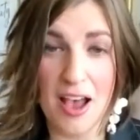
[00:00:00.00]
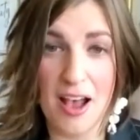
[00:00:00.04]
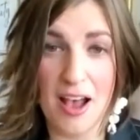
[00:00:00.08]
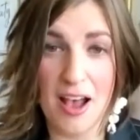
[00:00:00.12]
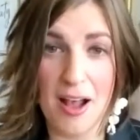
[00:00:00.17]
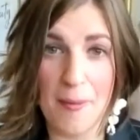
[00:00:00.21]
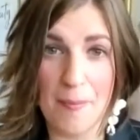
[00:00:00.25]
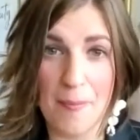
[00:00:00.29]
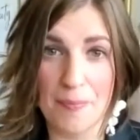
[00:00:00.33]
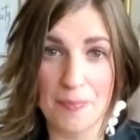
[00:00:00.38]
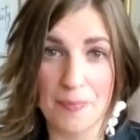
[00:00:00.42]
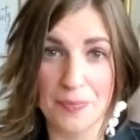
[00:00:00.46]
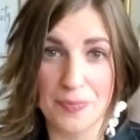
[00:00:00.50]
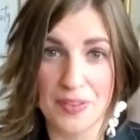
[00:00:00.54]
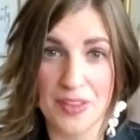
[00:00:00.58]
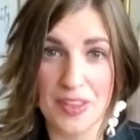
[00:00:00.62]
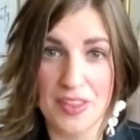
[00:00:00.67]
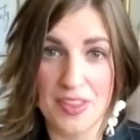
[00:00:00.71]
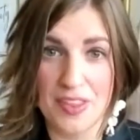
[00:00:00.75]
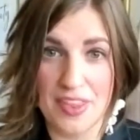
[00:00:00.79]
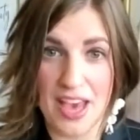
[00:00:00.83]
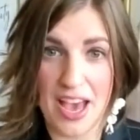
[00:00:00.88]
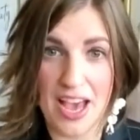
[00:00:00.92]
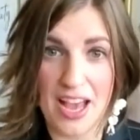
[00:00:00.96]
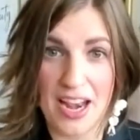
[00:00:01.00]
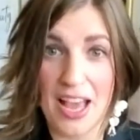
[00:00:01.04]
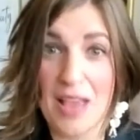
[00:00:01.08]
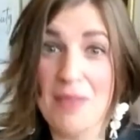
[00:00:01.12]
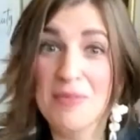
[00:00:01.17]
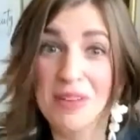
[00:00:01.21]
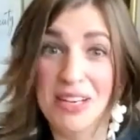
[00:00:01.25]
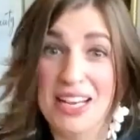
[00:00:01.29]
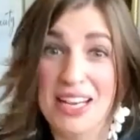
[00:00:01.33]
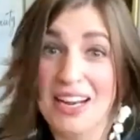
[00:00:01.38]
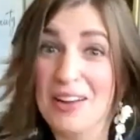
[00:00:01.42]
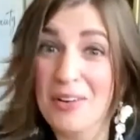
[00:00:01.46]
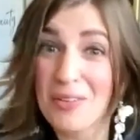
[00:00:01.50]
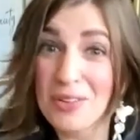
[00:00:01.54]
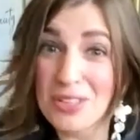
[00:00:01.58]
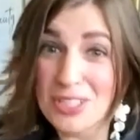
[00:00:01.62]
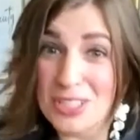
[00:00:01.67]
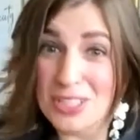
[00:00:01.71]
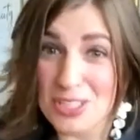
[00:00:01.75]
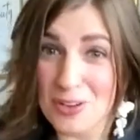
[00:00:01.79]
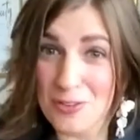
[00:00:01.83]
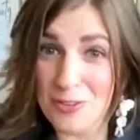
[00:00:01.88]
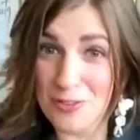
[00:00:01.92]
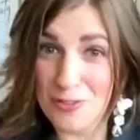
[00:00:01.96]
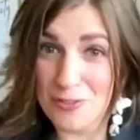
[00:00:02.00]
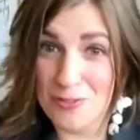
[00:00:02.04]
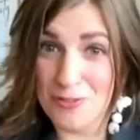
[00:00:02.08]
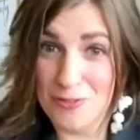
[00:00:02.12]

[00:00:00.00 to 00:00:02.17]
that, I mean, I'd always